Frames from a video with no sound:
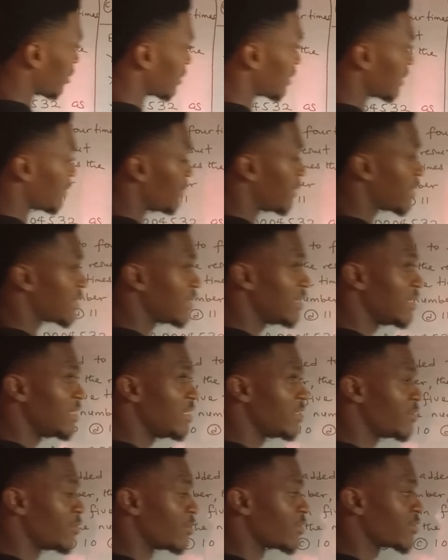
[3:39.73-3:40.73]
will ultimately
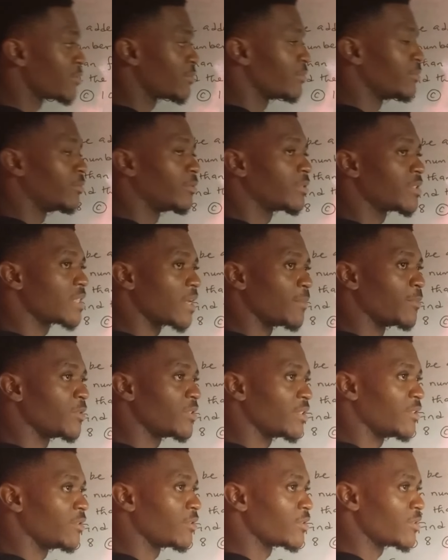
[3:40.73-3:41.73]
lead us to
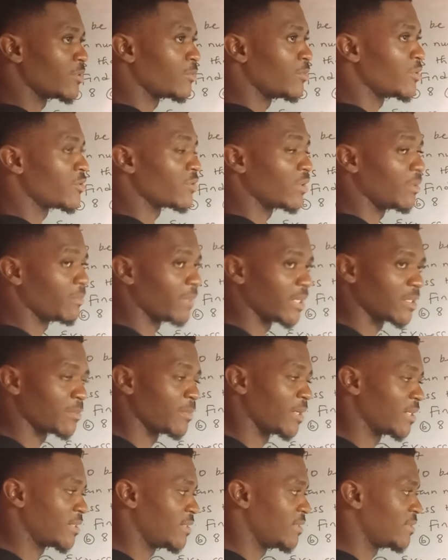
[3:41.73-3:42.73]
simultaneous equation in
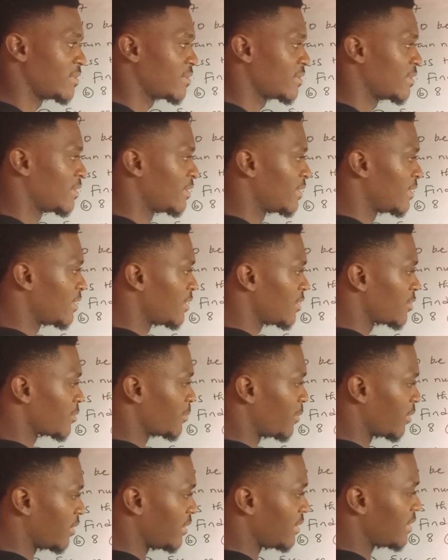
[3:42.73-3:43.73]
mathematics.
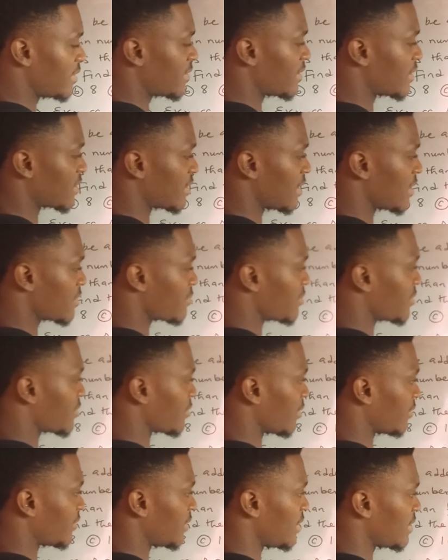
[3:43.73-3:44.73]
So, but in this case, let's
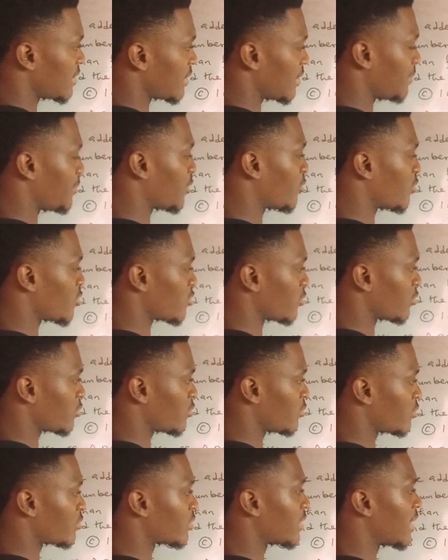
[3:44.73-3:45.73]
resolve this equation
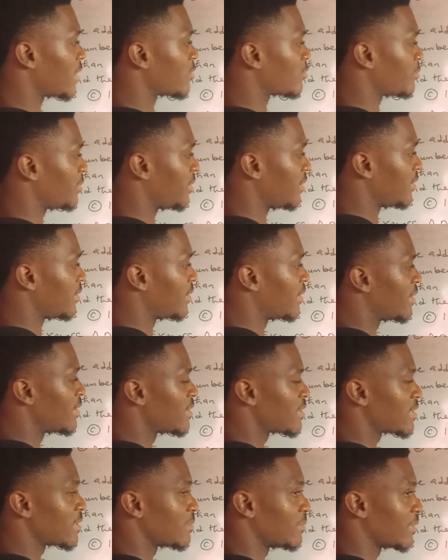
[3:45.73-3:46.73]
2 so that it will be
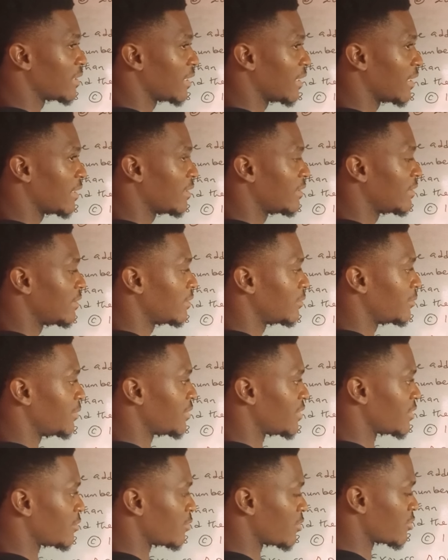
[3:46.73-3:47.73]
similar
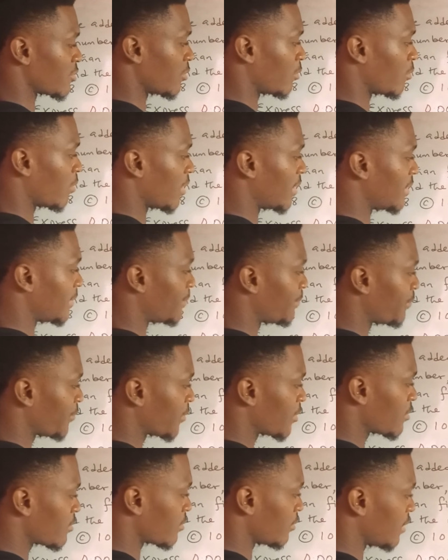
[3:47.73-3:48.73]
with equation 1.
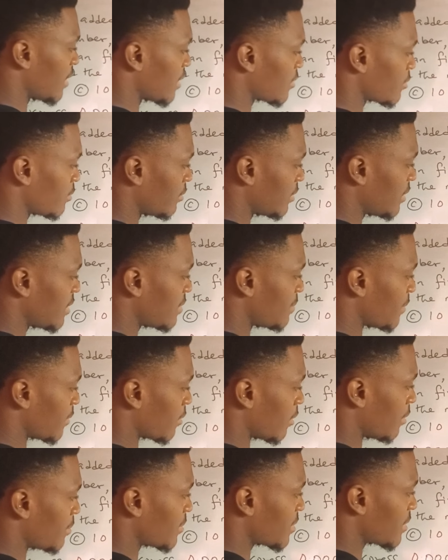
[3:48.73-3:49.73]
So let's go. This
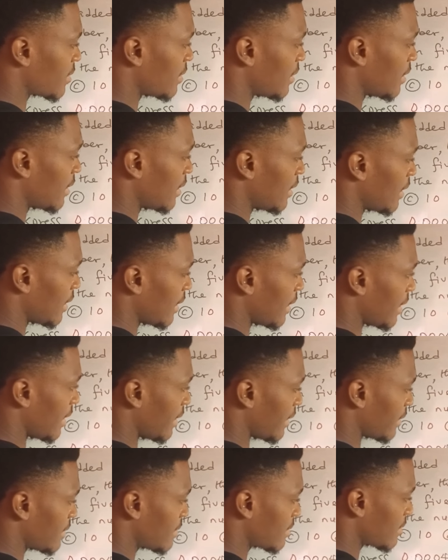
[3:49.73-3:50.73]
becomes
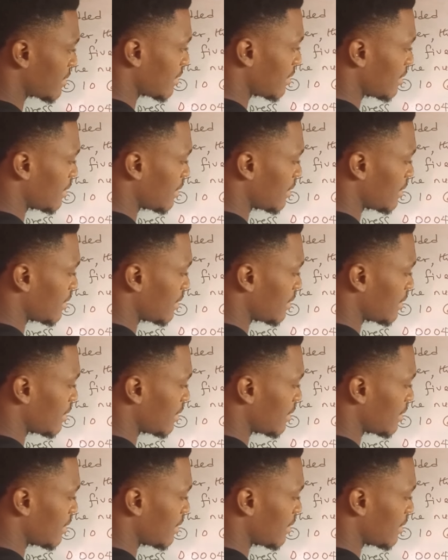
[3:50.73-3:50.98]
x